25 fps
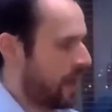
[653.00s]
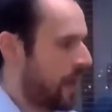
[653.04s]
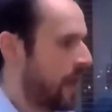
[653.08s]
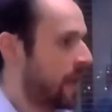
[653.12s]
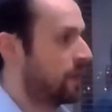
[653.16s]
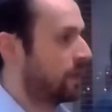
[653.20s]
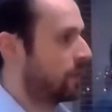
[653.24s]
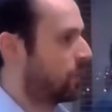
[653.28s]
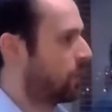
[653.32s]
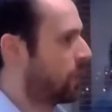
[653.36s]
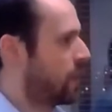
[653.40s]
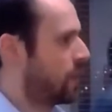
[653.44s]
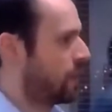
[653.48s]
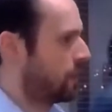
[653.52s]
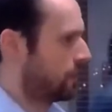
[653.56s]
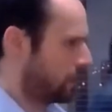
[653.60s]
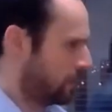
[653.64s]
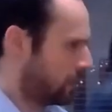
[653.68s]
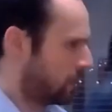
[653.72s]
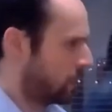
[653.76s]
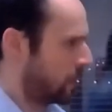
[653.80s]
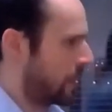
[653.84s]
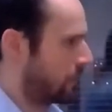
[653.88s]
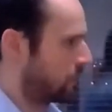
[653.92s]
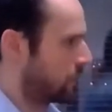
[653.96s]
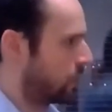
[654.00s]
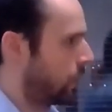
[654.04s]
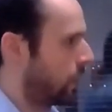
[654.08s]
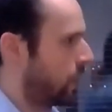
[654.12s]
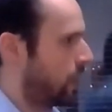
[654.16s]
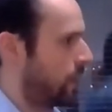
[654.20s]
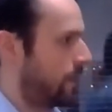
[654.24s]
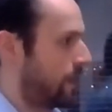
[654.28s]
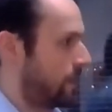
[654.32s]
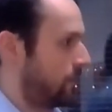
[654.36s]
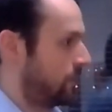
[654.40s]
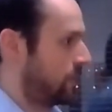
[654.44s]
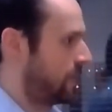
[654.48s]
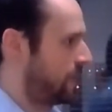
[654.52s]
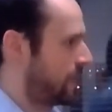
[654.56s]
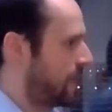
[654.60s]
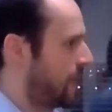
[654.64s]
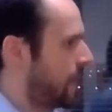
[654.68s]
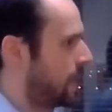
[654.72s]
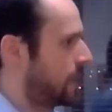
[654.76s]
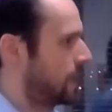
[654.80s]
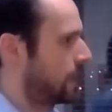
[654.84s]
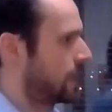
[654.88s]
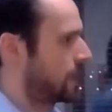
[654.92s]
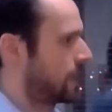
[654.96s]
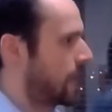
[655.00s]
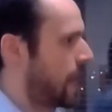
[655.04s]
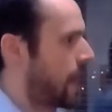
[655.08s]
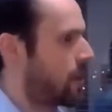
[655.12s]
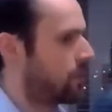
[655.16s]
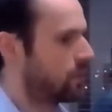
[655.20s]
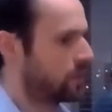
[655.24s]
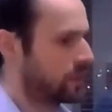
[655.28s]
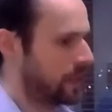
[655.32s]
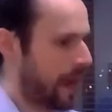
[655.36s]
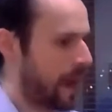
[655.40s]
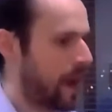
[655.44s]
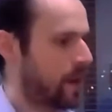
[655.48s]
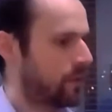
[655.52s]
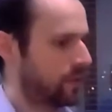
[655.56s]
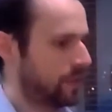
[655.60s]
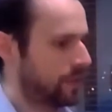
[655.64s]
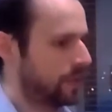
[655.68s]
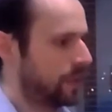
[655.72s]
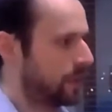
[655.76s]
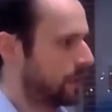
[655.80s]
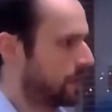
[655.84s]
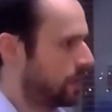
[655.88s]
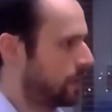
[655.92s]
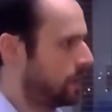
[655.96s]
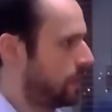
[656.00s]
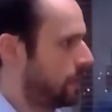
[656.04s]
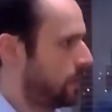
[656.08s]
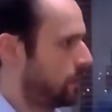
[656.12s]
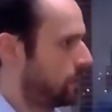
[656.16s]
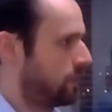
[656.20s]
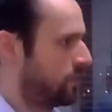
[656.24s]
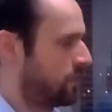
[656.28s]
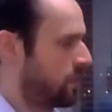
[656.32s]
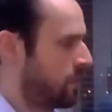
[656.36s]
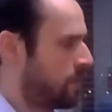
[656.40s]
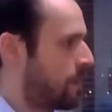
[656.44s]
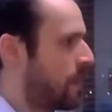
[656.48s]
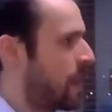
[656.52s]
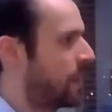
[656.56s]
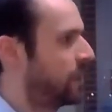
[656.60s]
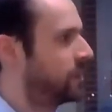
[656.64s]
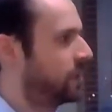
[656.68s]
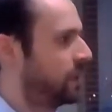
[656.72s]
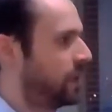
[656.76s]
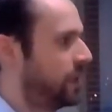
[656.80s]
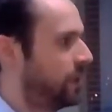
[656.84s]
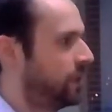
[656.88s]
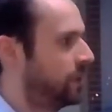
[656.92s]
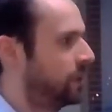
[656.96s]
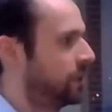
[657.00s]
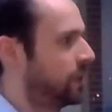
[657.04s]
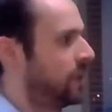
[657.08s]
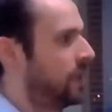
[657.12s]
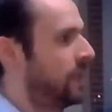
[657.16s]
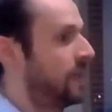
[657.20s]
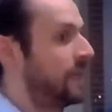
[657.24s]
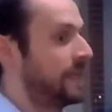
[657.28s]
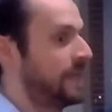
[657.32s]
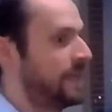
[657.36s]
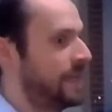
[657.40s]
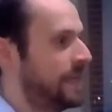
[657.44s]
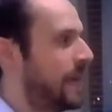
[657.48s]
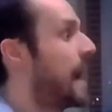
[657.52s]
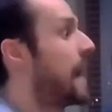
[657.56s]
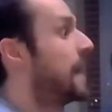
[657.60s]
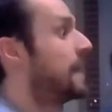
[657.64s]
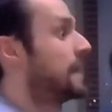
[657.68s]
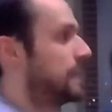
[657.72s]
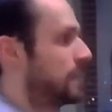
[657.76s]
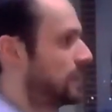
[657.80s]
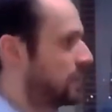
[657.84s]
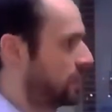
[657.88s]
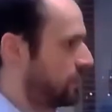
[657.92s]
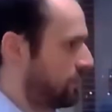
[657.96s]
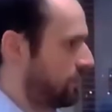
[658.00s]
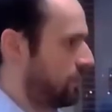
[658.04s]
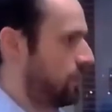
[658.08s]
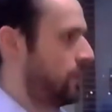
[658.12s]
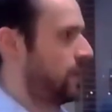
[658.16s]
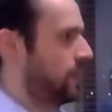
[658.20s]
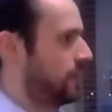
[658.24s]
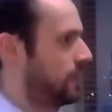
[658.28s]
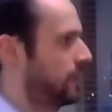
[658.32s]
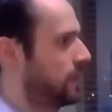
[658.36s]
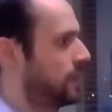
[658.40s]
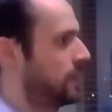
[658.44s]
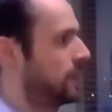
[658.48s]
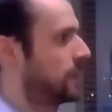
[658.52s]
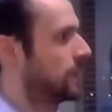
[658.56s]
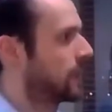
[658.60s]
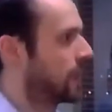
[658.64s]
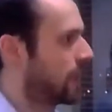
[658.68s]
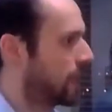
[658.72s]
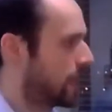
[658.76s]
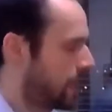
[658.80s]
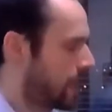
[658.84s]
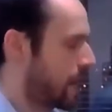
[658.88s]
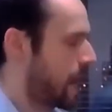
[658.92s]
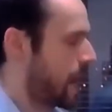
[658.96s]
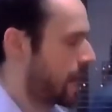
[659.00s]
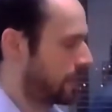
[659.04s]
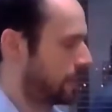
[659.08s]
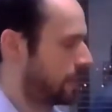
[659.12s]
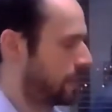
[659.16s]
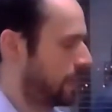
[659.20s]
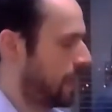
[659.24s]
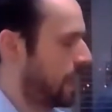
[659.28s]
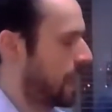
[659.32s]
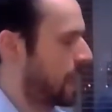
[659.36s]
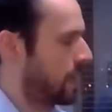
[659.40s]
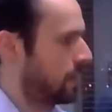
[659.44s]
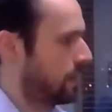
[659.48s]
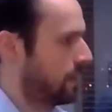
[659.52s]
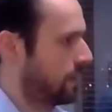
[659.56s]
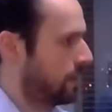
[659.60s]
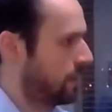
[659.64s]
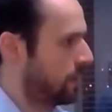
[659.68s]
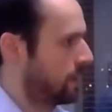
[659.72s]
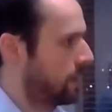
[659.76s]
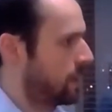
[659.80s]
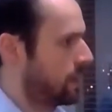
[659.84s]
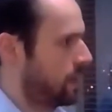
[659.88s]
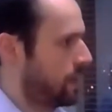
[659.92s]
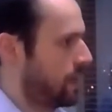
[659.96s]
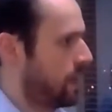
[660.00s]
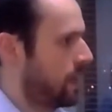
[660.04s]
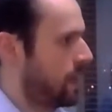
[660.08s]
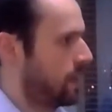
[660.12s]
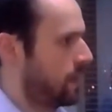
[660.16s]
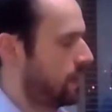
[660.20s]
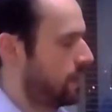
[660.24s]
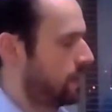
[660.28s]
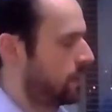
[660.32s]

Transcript: in the way that you're now talking about dance, how, do, how does this idea of imagination and dance, for instance, connect together in